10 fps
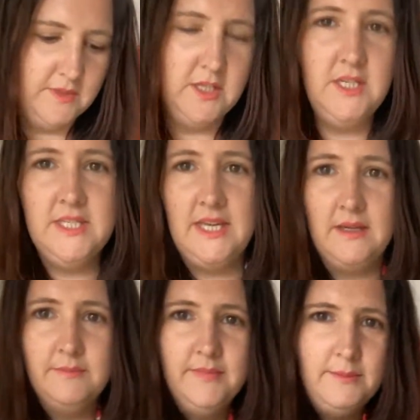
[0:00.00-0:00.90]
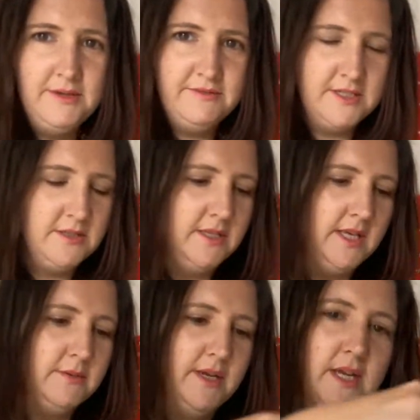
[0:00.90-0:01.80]
can you see them? Maybe if I do it
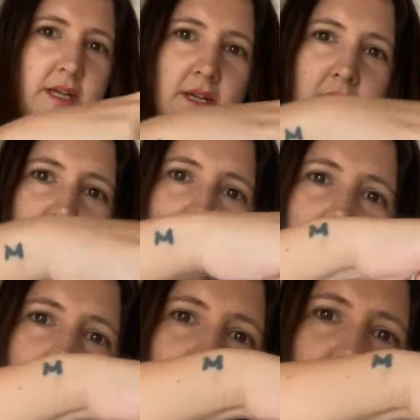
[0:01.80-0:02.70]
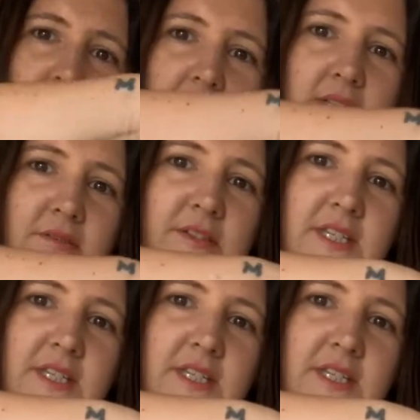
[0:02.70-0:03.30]
that way, that'd be a bit easier for